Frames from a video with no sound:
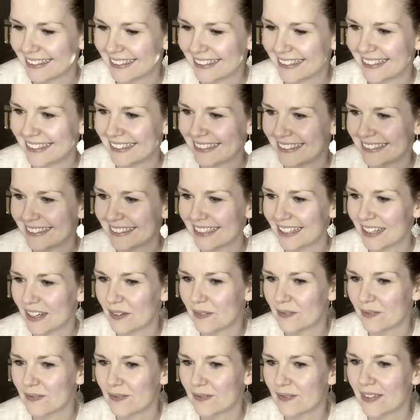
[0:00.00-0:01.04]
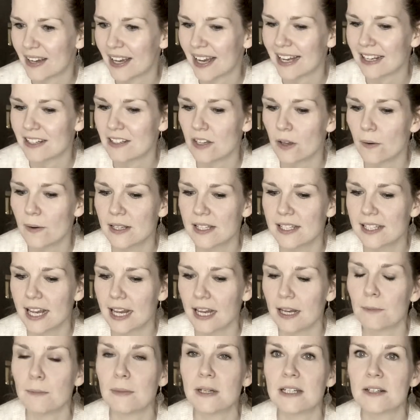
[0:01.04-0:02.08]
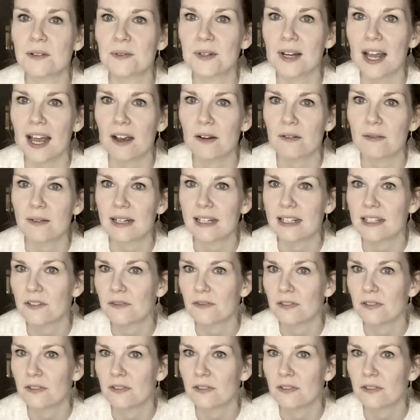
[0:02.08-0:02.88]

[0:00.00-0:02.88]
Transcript: And so it's taken me till now really to